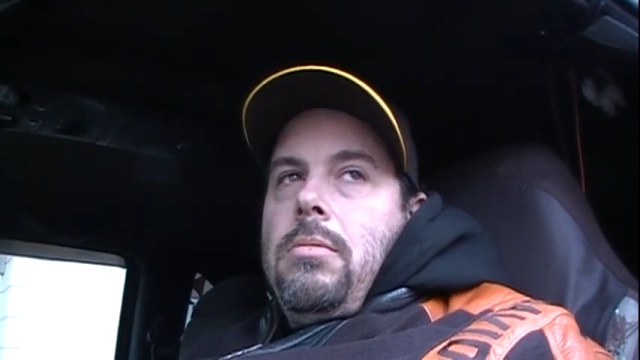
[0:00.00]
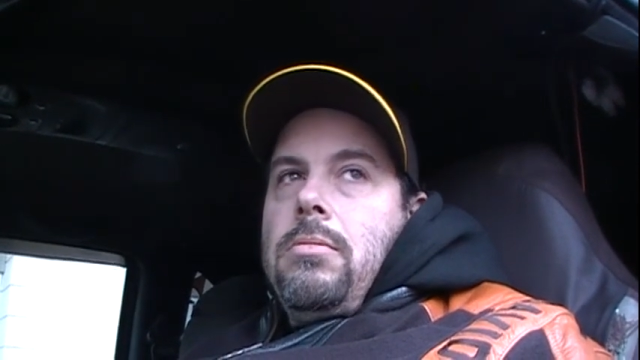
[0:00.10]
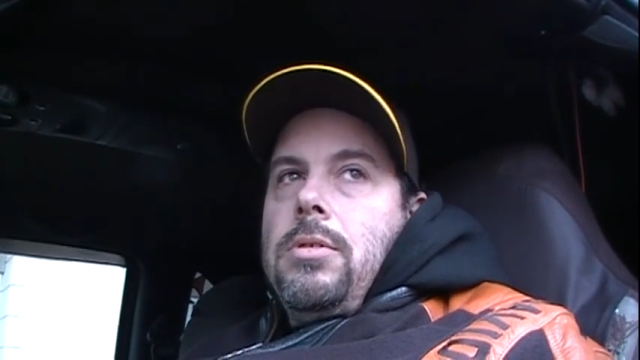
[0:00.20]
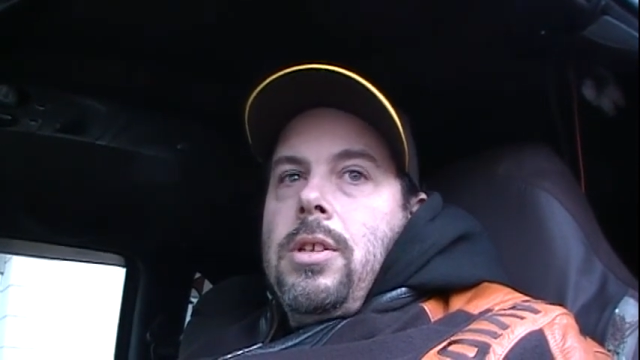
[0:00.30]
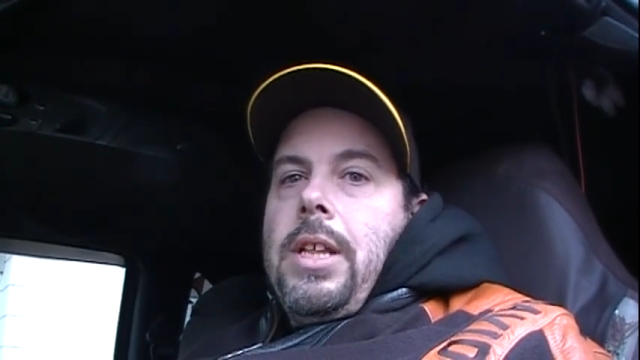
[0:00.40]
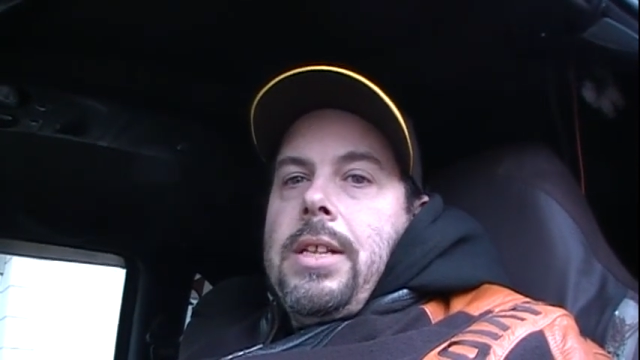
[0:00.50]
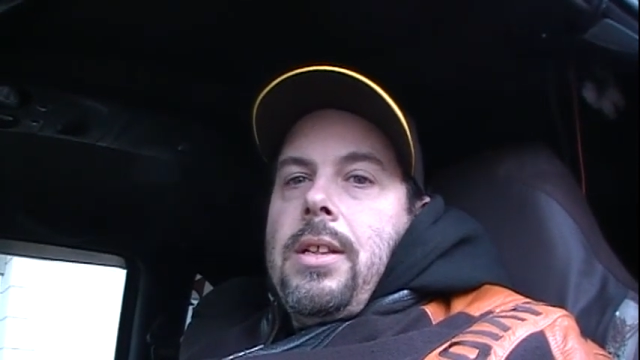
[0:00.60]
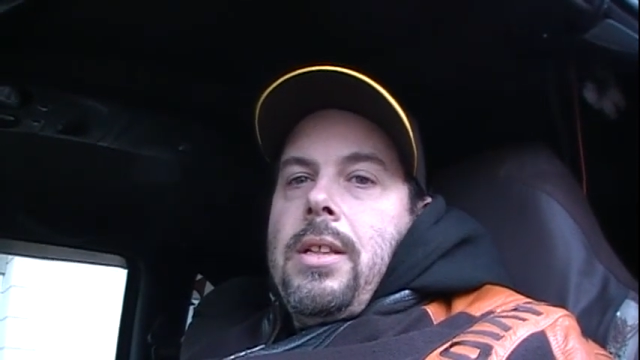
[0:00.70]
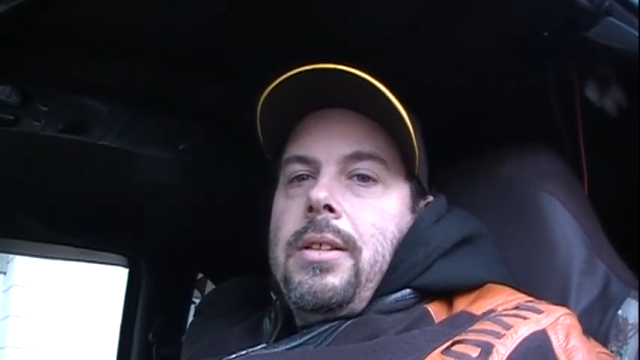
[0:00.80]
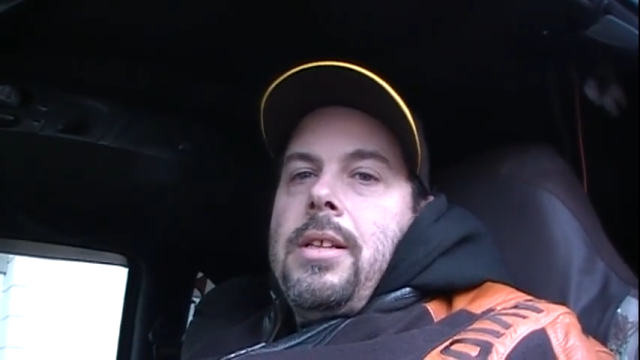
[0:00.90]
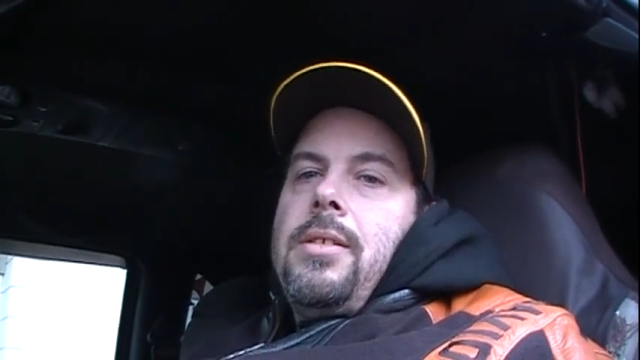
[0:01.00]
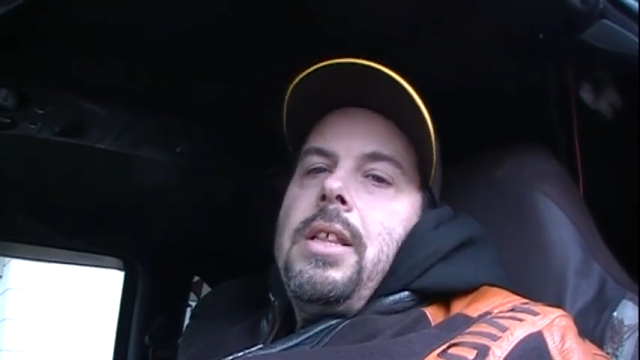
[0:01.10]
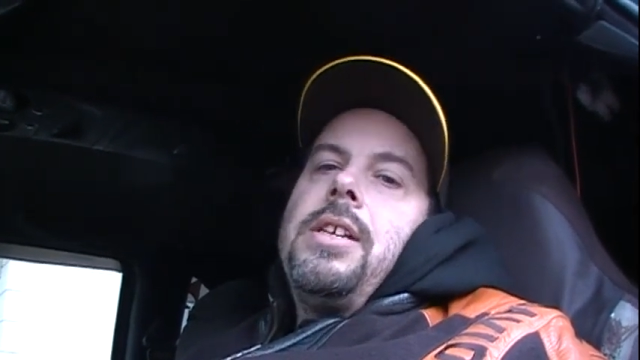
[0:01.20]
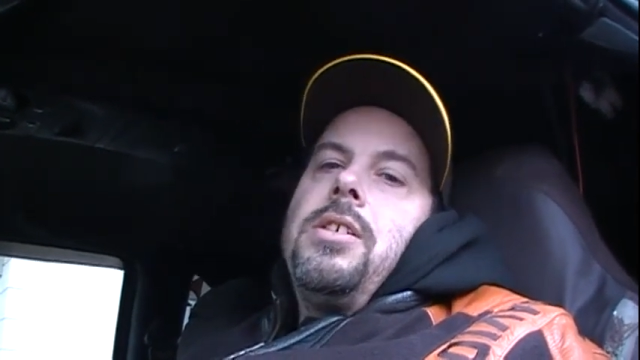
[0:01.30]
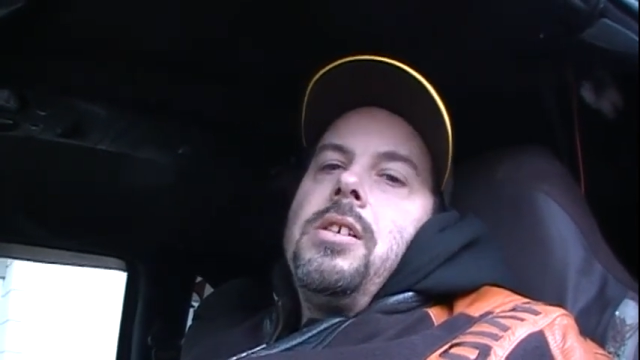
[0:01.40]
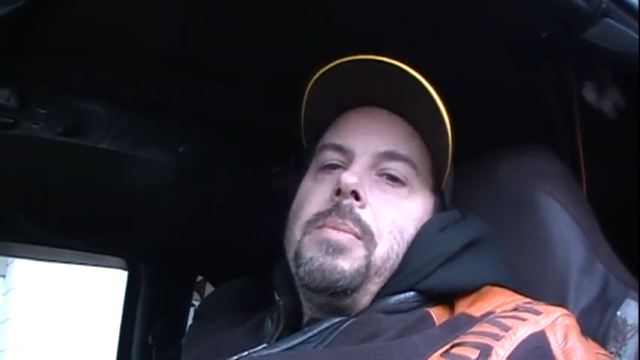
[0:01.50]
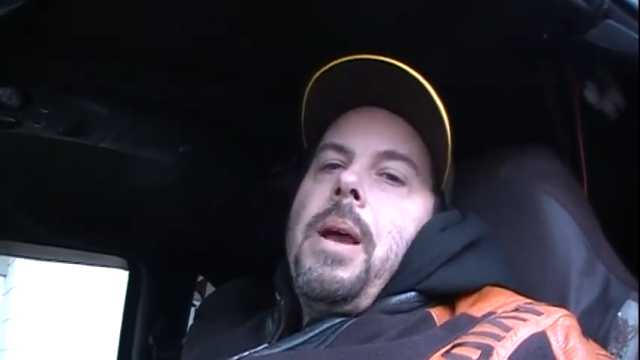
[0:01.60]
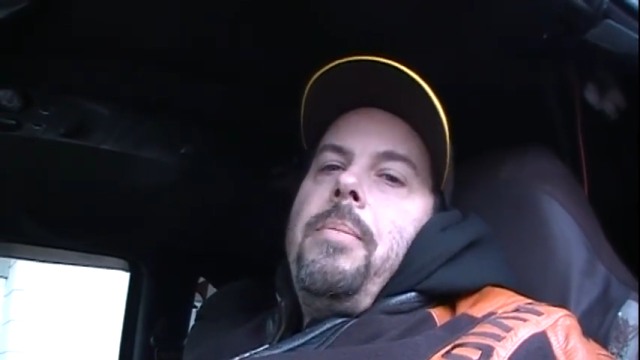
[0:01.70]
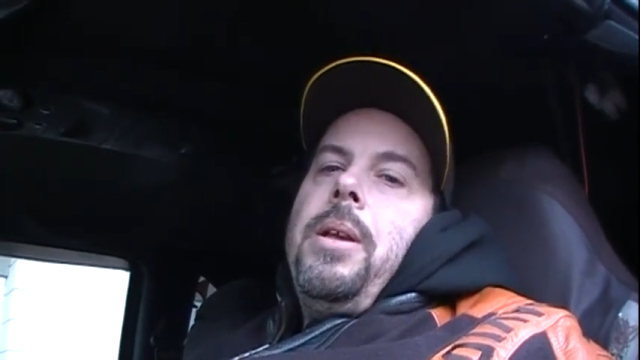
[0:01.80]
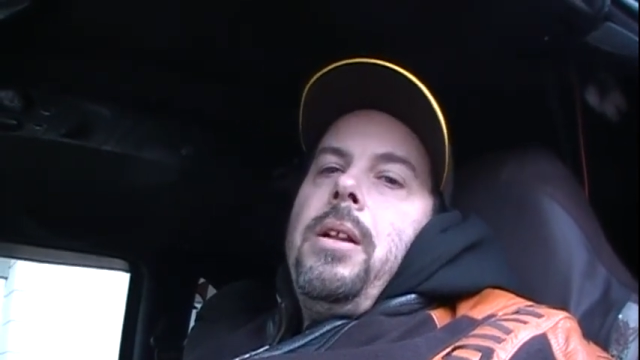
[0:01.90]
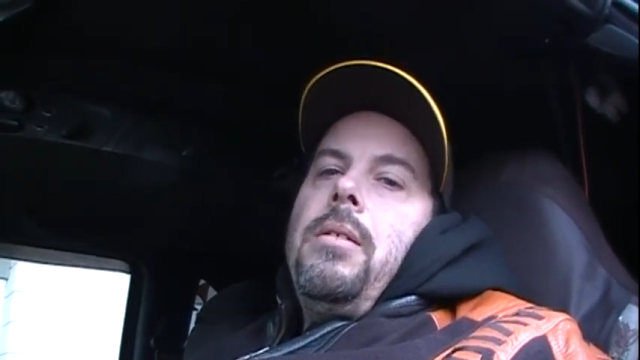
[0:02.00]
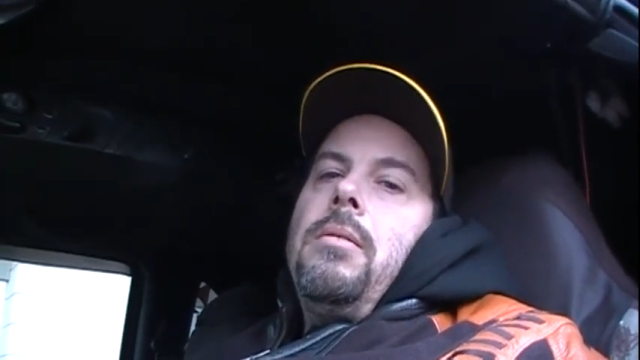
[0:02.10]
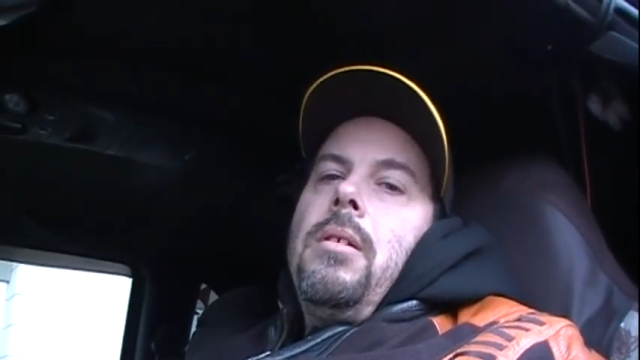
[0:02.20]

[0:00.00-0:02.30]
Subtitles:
So that's just my opinion.